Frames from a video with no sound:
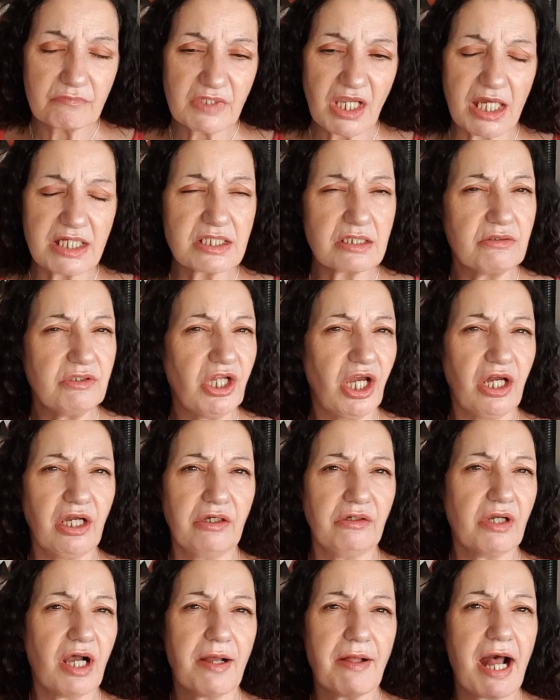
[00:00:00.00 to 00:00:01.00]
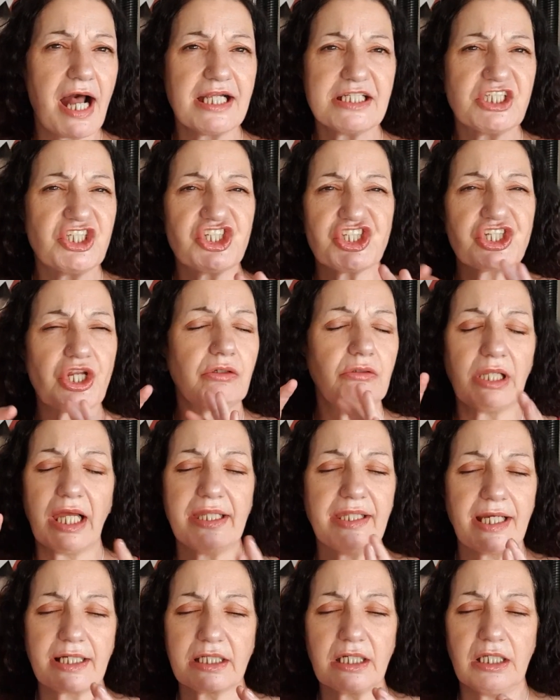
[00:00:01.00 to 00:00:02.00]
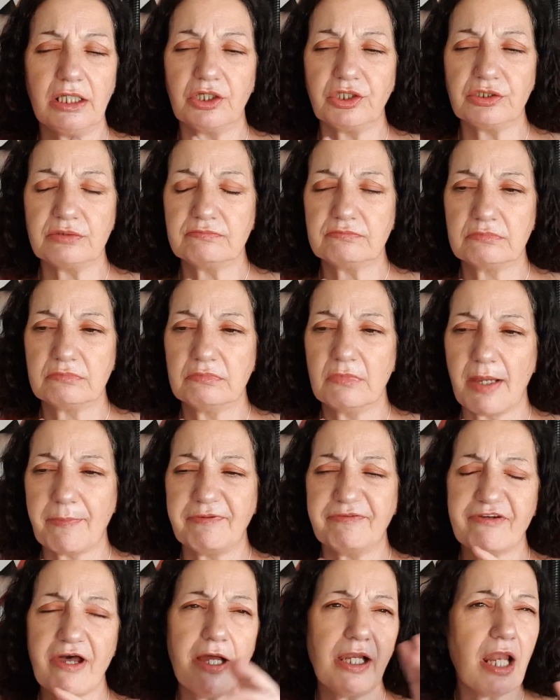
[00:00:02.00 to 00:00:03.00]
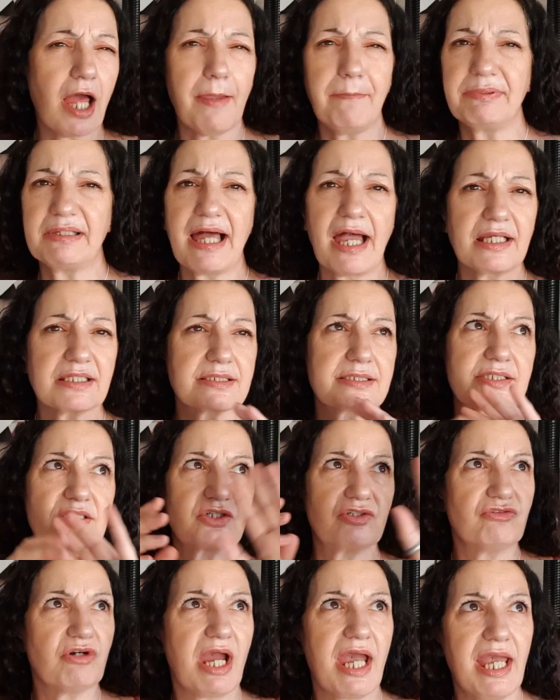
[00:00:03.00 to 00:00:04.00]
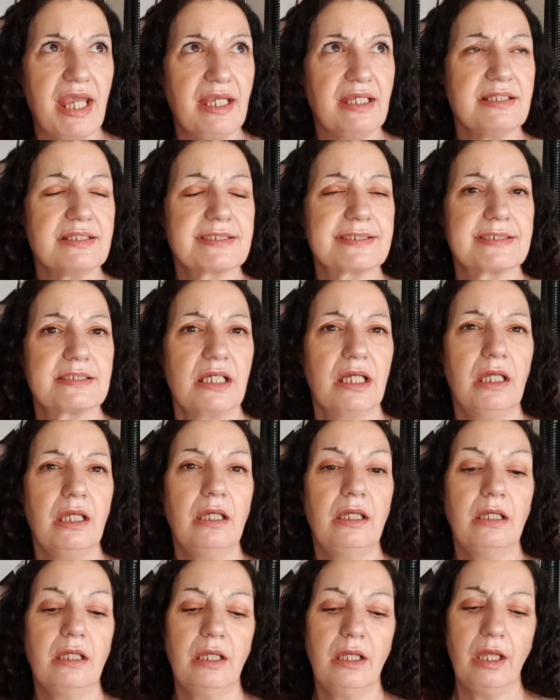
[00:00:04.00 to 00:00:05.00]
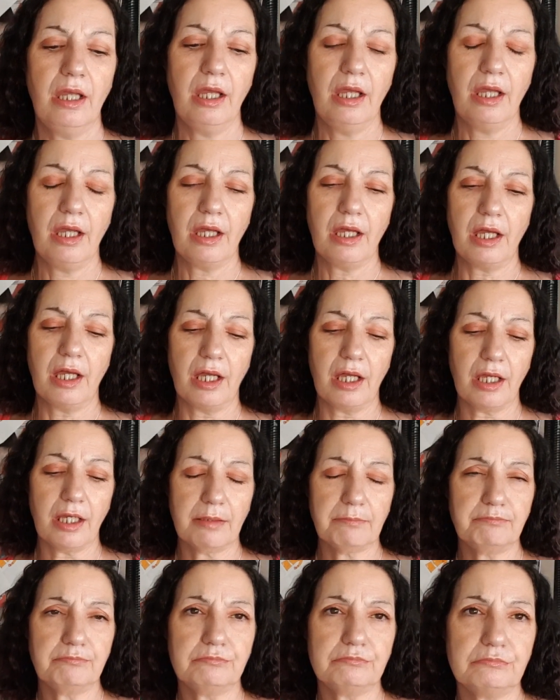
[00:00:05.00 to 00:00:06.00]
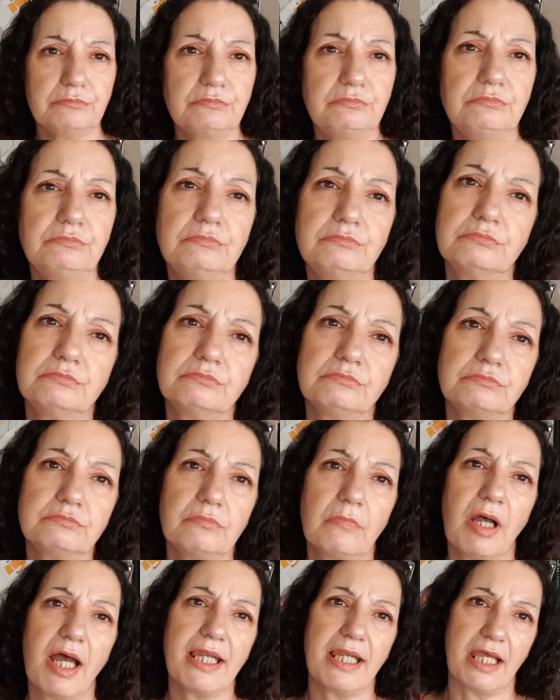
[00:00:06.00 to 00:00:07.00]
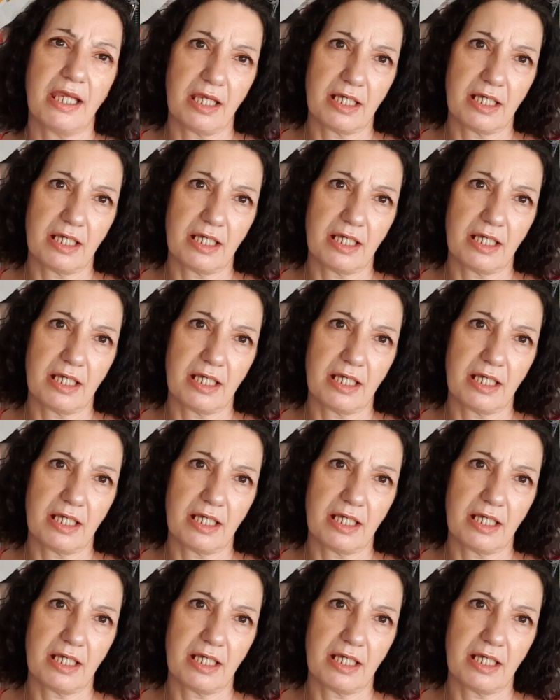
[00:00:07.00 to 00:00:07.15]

I don't know, I just don't like that colour. I prefer like blacks, greys, and I